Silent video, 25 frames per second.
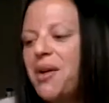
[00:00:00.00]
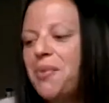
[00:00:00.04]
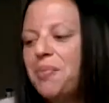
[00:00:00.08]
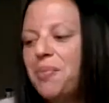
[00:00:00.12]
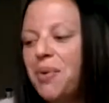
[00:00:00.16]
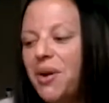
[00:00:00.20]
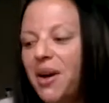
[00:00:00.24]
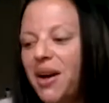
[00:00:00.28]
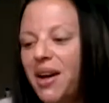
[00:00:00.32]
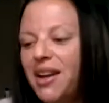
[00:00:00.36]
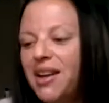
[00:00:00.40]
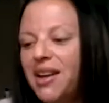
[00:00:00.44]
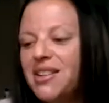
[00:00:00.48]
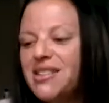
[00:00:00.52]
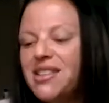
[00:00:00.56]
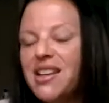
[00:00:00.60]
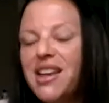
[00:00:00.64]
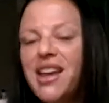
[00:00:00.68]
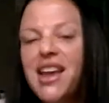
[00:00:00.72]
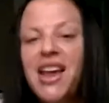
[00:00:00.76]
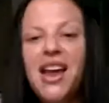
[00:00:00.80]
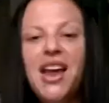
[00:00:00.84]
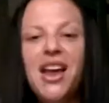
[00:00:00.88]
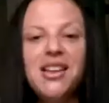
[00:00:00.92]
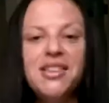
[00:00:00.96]
But
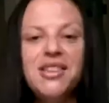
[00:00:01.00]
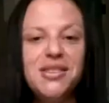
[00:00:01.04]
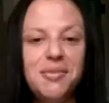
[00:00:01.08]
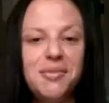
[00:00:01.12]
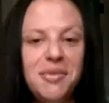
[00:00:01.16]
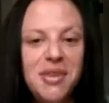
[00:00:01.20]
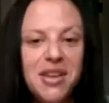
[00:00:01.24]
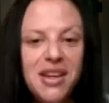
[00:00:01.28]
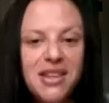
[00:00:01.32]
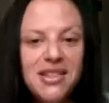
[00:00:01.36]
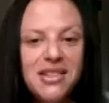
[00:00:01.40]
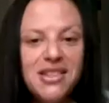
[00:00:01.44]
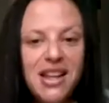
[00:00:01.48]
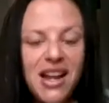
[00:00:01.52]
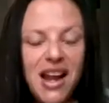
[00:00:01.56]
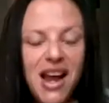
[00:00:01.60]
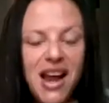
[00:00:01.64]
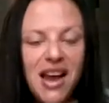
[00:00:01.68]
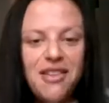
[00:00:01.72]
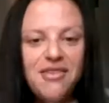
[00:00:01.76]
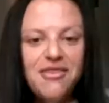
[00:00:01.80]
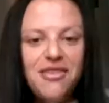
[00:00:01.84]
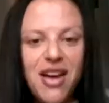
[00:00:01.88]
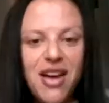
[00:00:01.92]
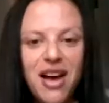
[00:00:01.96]
some things that I
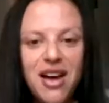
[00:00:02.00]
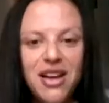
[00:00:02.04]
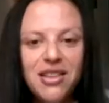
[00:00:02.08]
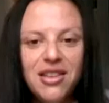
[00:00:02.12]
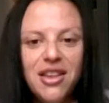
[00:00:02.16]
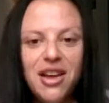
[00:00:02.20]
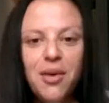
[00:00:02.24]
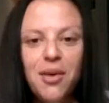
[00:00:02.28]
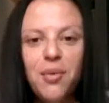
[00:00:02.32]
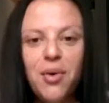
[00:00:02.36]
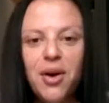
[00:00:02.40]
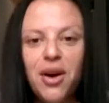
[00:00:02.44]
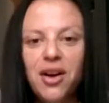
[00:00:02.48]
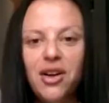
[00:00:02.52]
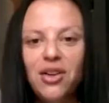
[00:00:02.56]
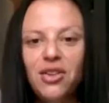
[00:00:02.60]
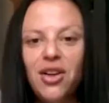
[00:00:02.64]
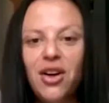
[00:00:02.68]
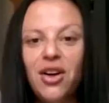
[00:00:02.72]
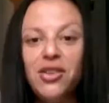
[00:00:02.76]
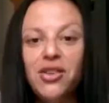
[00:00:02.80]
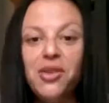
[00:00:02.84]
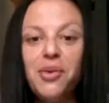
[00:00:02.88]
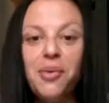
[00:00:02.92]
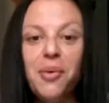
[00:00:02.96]
have found that work
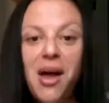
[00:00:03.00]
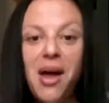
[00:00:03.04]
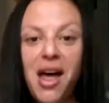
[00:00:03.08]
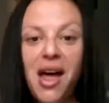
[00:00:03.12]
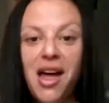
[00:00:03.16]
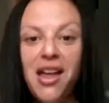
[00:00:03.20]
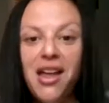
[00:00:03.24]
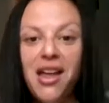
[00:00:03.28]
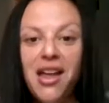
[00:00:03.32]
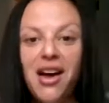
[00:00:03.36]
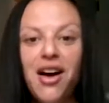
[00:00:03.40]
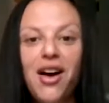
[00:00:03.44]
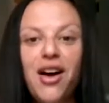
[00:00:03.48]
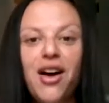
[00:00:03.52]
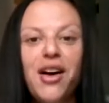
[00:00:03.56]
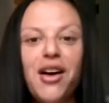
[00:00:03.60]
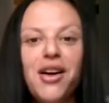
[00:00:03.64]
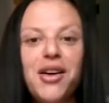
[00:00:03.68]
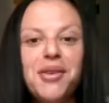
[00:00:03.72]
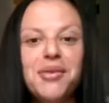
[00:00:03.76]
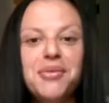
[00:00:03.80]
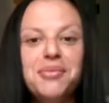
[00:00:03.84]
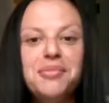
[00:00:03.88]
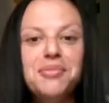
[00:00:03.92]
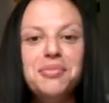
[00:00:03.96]
along the way
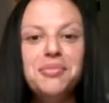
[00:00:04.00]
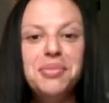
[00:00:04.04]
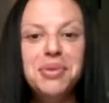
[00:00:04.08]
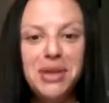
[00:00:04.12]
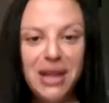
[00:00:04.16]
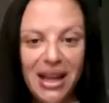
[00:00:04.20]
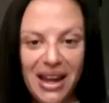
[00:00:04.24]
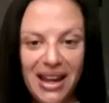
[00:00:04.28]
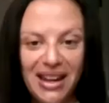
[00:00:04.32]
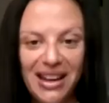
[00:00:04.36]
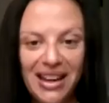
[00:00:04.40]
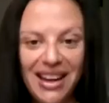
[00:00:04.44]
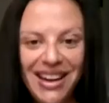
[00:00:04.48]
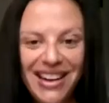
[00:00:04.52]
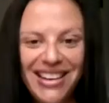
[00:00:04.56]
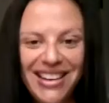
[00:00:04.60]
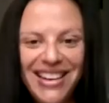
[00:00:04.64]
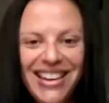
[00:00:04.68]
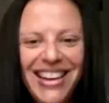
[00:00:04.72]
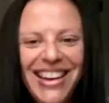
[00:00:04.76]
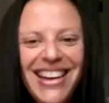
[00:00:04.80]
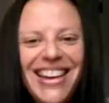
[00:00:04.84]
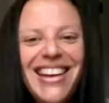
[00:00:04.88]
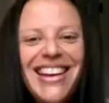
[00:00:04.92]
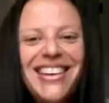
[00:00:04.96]
are planning,
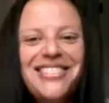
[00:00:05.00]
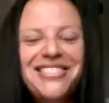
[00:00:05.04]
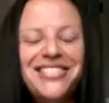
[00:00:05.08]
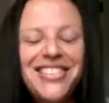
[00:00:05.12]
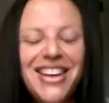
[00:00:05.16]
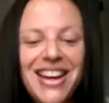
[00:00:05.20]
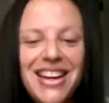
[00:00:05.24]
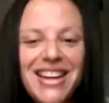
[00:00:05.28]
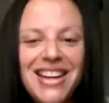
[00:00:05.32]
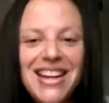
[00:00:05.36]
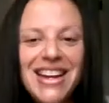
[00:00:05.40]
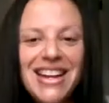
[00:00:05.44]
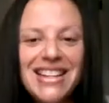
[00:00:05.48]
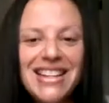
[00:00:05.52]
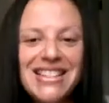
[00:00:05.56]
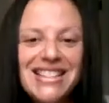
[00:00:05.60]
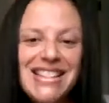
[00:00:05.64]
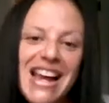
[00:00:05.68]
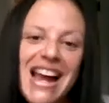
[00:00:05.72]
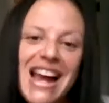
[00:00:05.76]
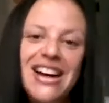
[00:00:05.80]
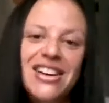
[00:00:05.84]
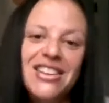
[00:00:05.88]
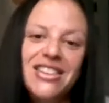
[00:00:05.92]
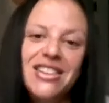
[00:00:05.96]
writing it
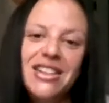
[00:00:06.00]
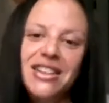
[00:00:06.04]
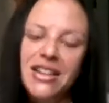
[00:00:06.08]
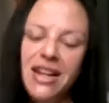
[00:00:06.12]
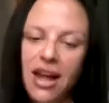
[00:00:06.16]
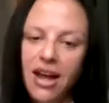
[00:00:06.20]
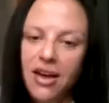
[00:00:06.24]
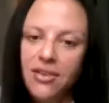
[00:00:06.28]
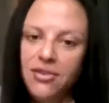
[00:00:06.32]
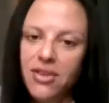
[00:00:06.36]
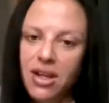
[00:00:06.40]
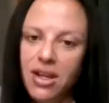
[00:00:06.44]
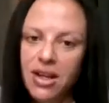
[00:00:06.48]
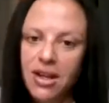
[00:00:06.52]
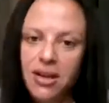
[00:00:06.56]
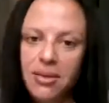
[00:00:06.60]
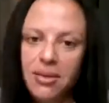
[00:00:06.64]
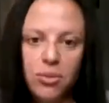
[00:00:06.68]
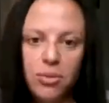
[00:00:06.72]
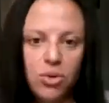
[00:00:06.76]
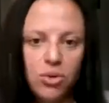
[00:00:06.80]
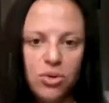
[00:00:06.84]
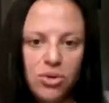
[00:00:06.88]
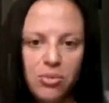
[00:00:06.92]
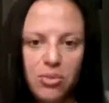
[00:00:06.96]
down, and having it in
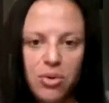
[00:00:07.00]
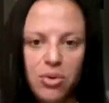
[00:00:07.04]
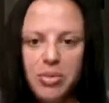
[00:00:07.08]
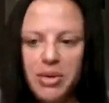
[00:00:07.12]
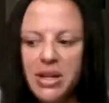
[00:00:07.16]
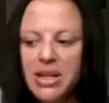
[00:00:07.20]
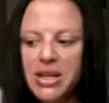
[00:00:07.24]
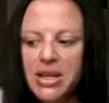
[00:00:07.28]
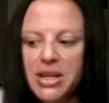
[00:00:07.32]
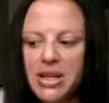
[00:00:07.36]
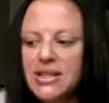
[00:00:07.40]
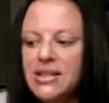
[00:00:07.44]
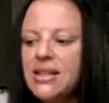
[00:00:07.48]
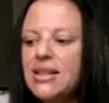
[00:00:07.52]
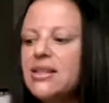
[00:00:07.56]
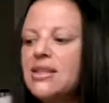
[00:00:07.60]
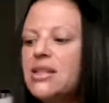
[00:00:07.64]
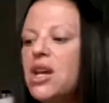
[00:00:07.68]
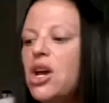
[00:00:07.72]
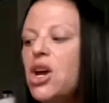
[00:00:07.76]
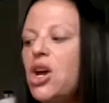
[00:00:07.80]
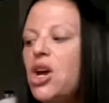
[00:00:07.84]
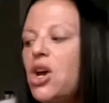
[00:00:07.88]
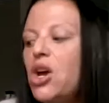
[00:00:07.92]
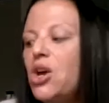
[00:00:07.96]
multiple
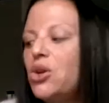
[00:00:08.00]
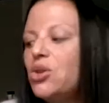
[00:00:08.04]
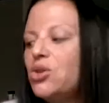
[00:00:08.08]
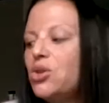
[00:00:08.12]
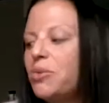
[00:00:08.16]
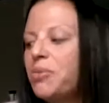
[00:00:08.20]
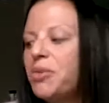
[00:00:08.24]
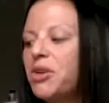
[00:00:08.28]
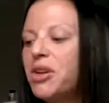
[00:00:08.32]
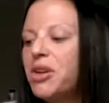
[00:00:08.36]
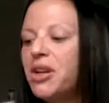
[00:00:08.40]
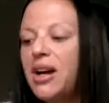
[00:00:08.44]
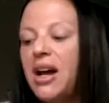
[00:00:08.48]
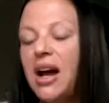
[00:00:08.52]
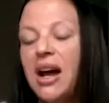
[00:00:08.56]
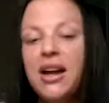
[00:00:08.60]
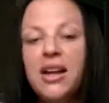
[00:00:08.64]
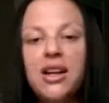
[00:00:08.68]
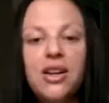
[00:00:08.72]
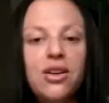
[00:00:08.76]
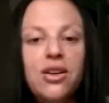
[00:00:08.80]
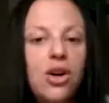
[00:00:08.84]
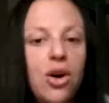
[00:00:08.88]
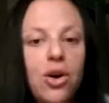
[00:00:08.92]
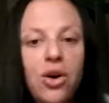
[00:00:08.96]
places. So I'm going to
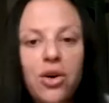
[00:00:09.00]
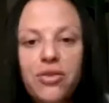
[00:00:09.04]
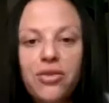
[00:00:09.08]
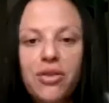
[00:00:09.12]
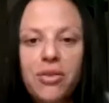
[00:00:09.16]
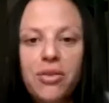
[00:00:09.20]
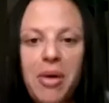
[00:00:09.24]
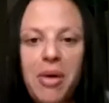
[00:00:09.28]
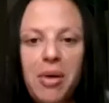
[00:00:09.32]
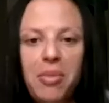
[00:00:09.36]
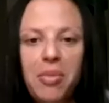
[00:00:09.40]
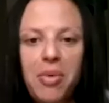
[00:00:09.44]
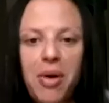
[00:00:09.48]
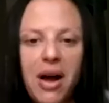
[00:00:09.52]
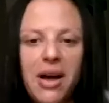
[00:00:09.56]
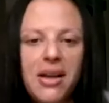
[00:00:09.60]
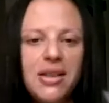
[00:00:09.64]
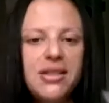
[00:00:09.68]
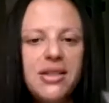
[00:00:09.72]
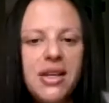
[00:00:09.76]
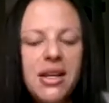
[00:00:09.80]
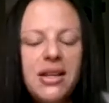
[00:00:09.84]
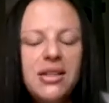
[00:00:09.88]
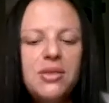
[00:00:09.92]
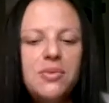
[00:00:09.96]
kind of go over my
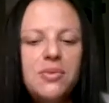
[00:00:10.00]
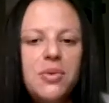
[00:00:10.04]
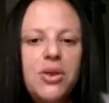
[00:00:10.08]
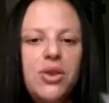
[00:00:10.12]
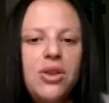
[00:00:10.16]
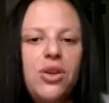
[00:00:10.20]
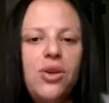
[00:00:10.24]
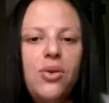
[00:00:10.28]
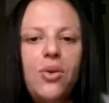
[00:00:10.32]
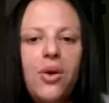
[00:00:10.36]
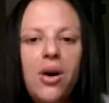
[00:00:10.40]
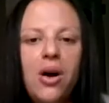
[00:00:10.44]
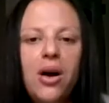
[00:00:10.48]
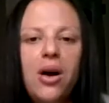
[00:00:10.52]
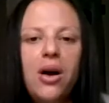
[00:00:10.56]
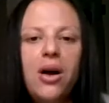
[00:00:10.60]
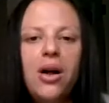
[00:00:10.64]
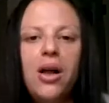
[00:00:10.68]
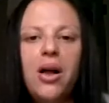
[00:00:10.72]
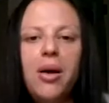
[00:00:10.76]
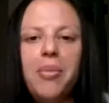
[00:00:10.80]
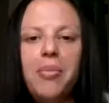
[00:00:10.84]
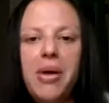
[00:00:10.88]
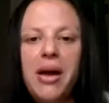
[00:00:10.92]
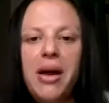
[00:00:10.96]
process with you
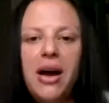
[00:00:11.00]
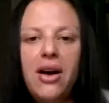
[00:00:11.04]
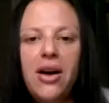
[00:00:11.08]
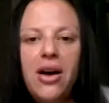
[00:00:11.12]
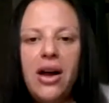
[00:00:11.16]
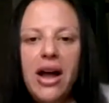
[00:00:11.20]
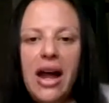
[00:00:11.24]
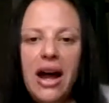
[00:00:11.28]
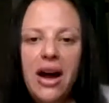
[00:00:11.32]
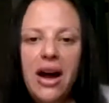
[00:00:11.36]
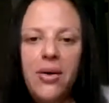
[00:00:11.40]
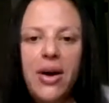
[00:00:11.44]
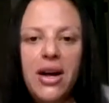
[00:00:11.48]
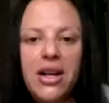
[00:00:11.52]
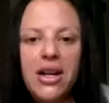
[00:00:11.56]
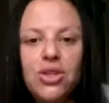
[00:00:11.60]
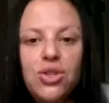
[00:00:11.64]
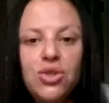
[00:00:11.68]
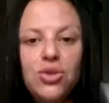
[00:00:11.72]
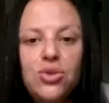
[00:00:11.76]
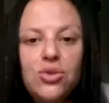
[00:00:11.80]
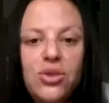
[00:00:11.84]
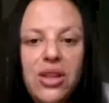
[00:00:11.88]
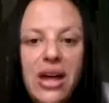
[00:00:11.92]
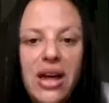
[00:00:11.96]
all about how I
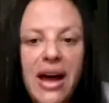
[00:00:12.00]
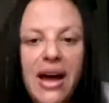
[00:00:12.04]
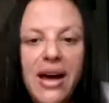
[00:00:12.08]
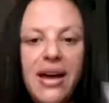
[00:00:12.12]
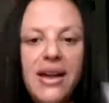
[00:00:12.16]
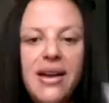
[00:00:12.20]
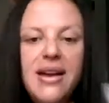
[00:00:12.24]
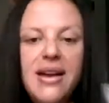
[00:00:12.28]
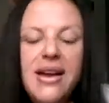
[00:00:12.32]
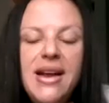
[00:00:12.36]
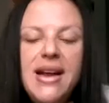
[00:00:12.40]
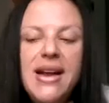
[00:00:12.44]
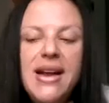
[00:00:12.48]
do that.